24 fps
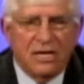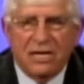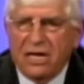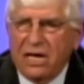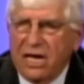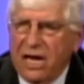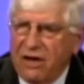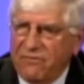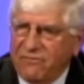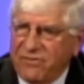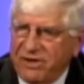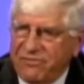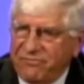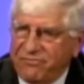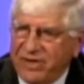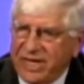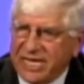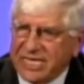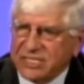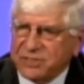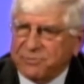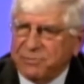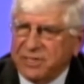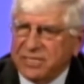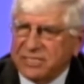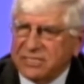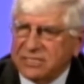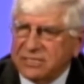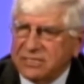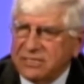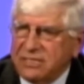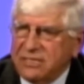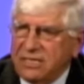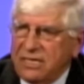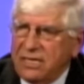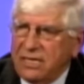of
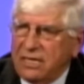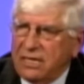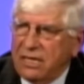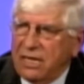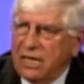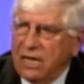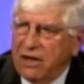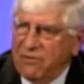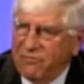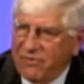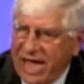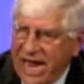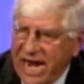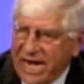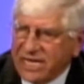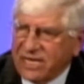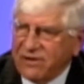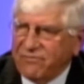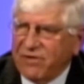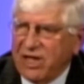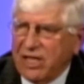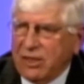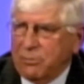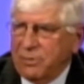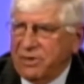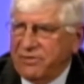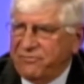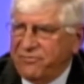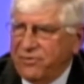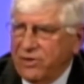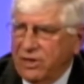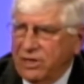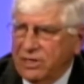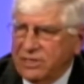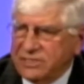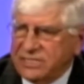investments of ag development
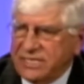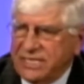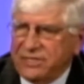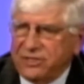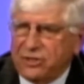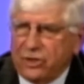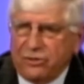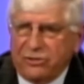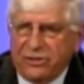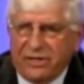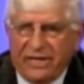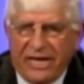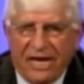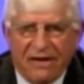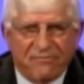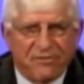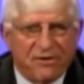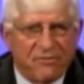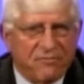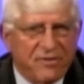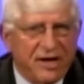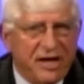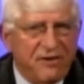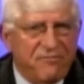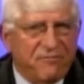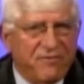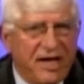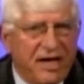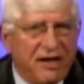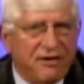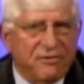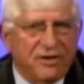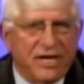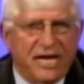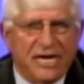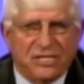funds into the FFA
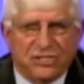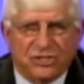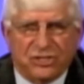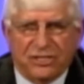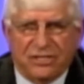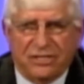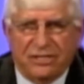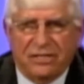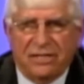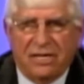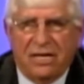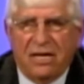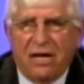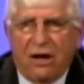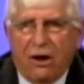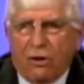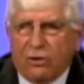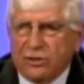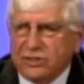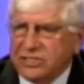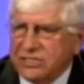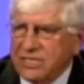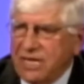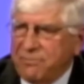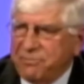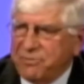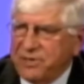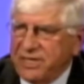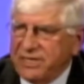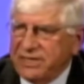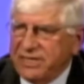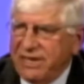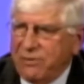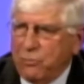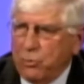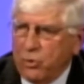Foundation are
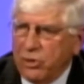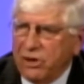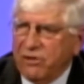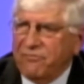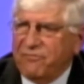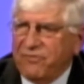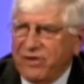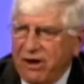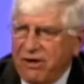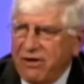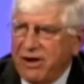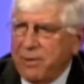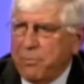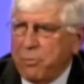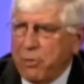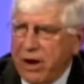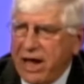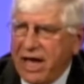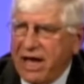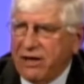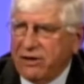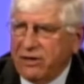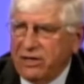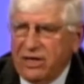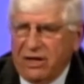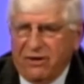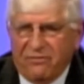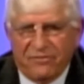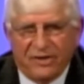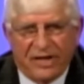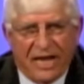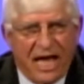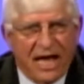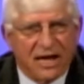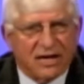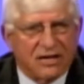something that we're very proud of,
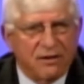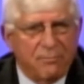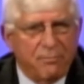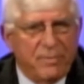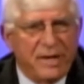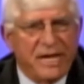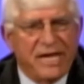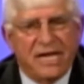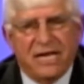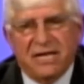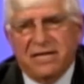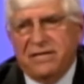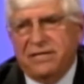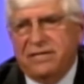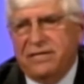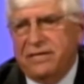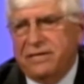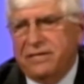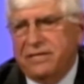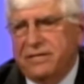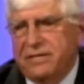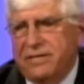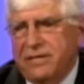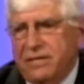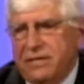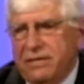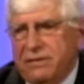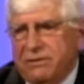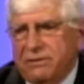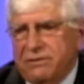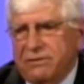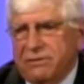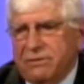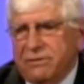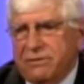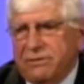and I commend
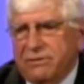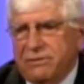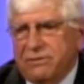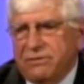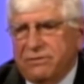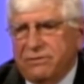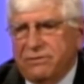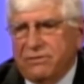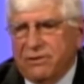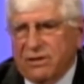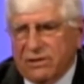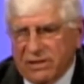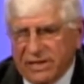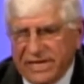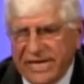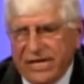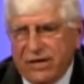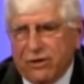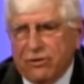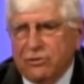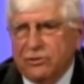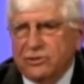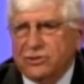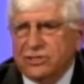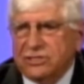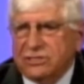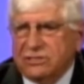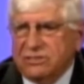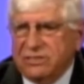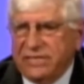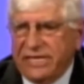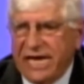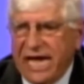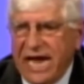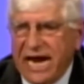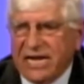the leaders,
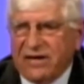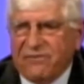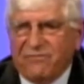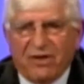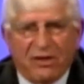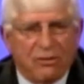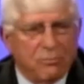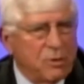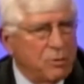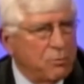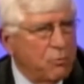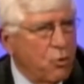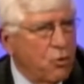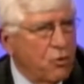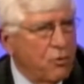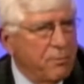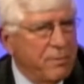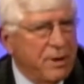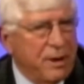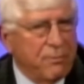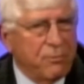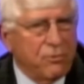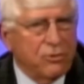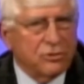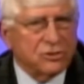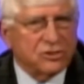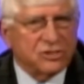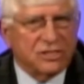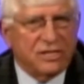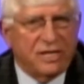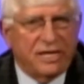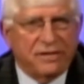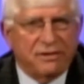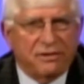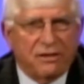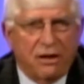the Ag Development Board members,
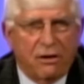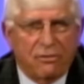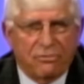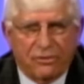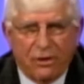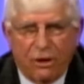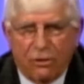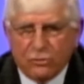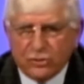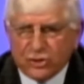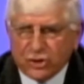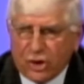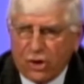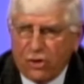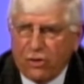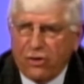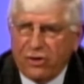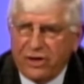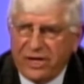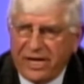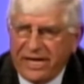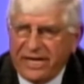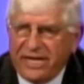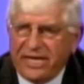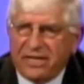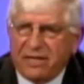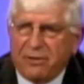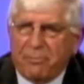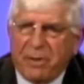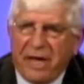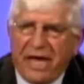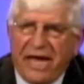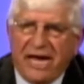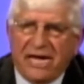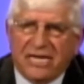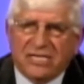and th those current and in the
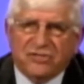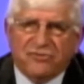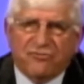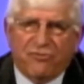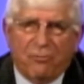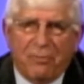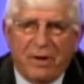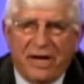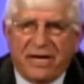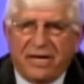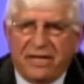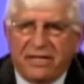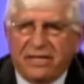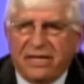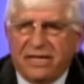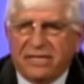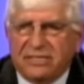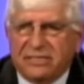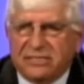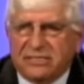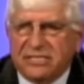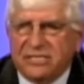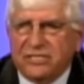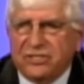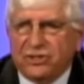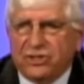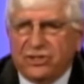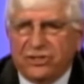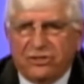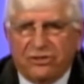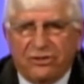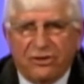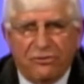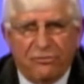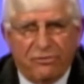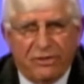past for making that decision
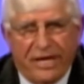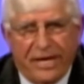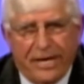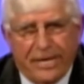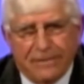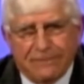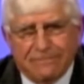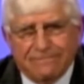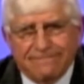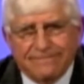to do that.